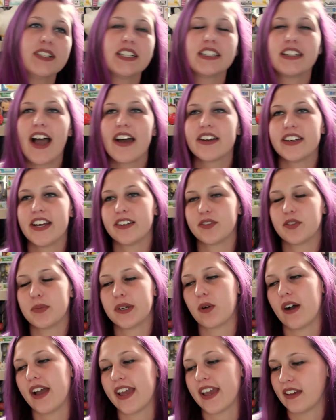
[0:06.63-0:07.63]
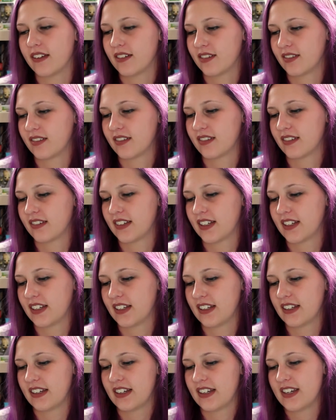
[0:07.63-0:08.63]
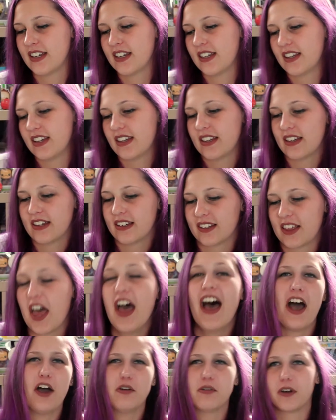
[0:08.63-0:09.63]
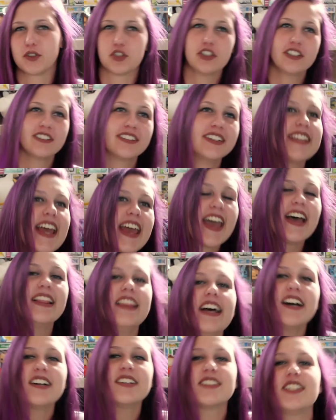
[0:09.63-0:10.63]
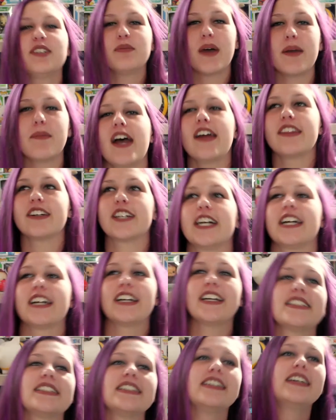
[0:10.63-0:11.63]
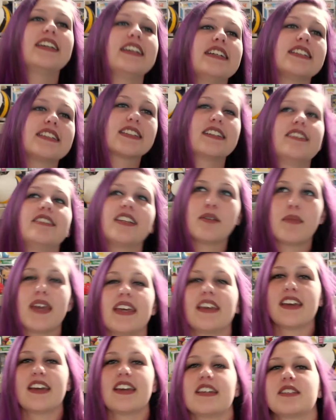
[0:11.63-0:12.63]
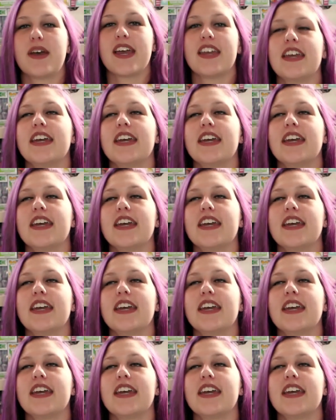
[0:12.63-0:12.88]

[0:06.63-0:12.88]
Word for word: really loud and now I have to be quiet. No, no, I don't give a shit. I don't give a shit. Hey, hello to my brother Curtis. He's slowly making his way in.